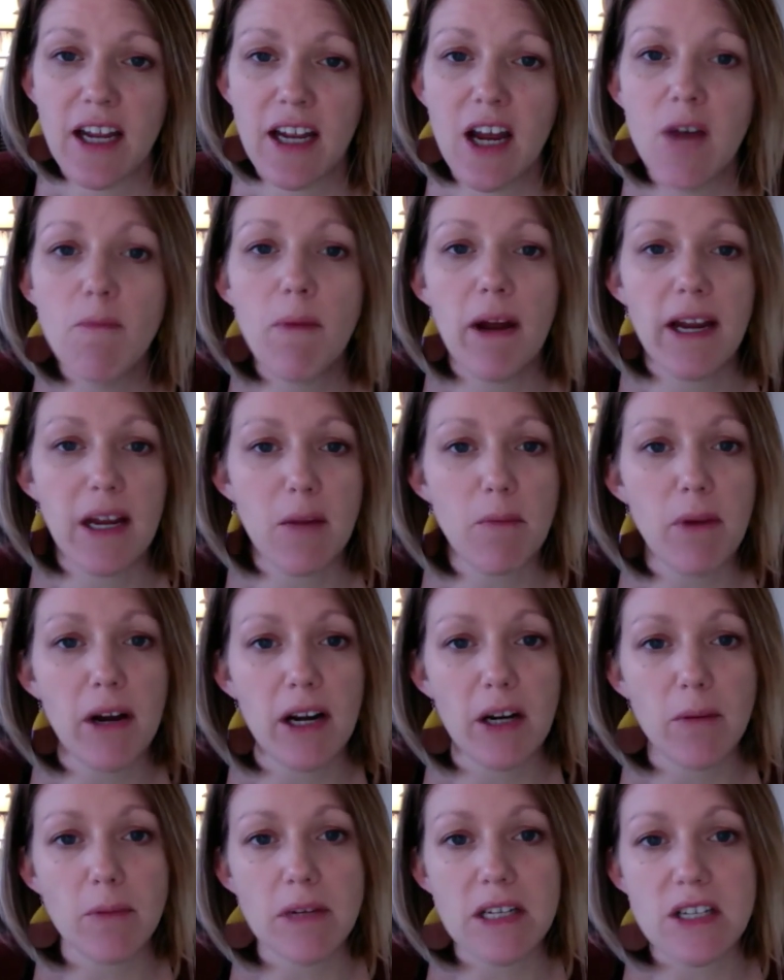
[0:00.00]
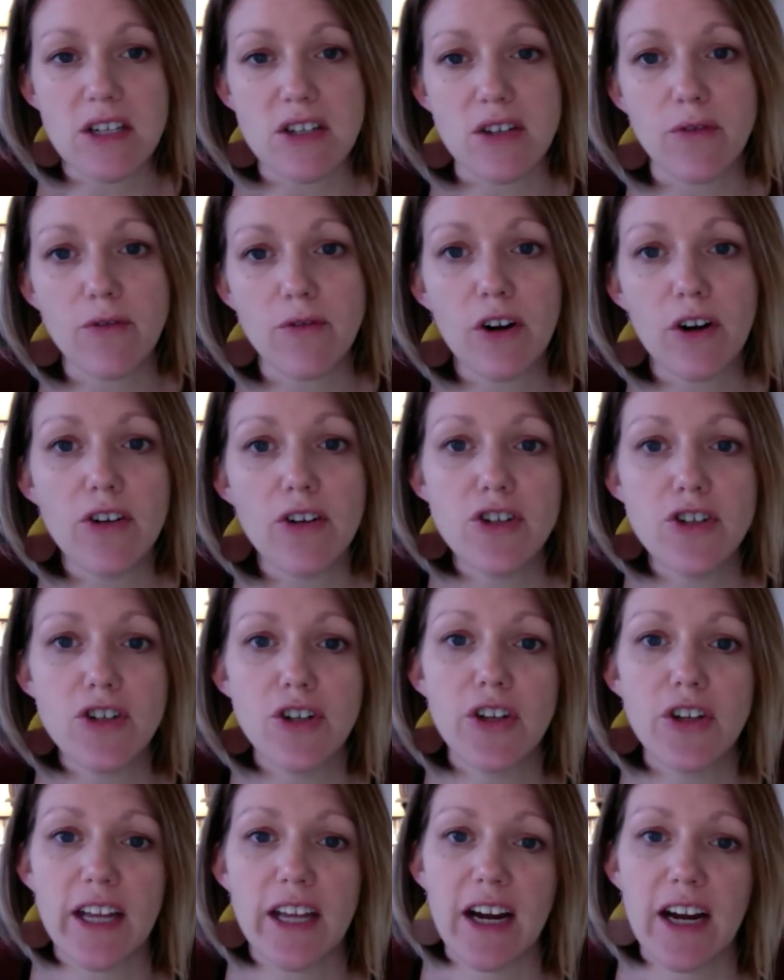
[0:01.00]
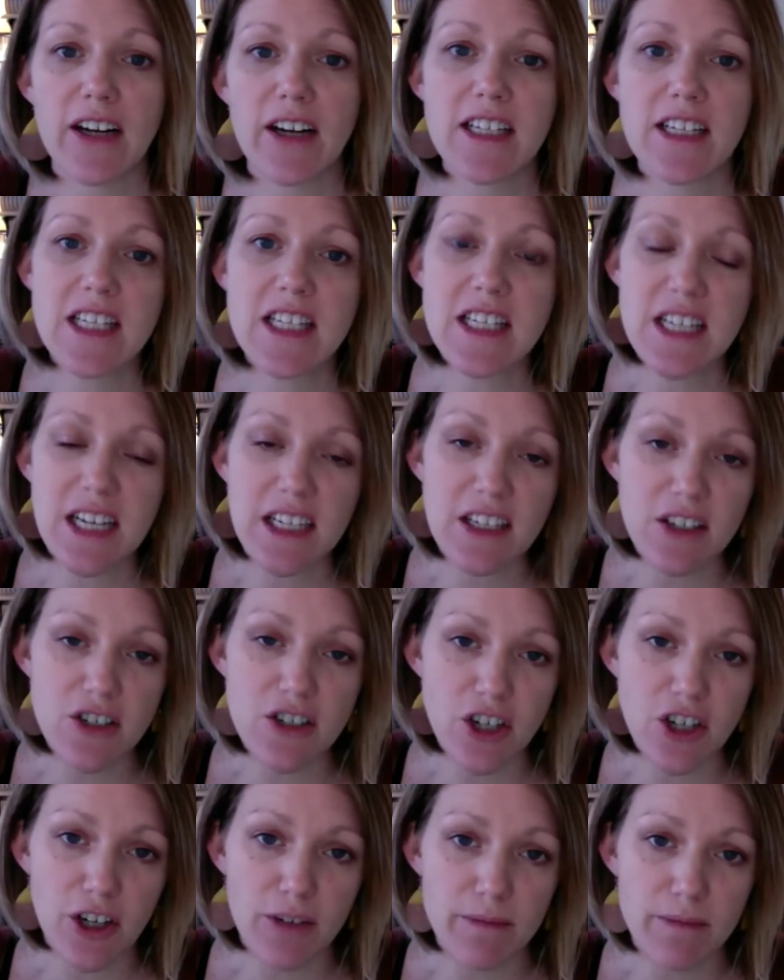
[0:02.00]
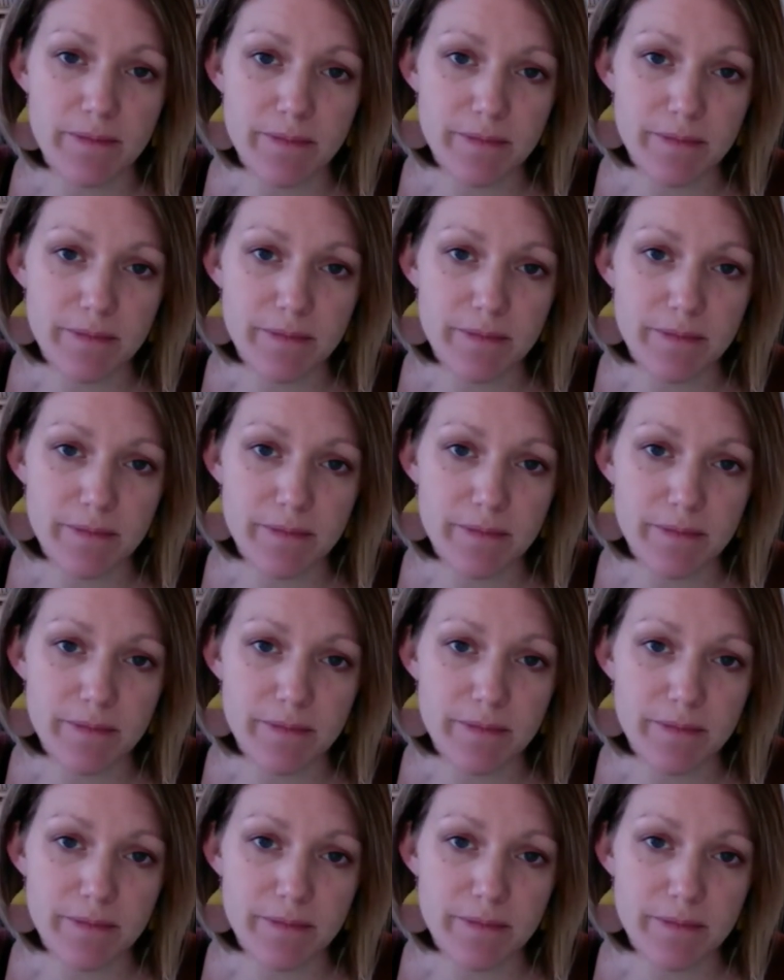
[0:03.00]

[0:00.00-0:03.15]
By comparing pieces of furniture that carry a signature,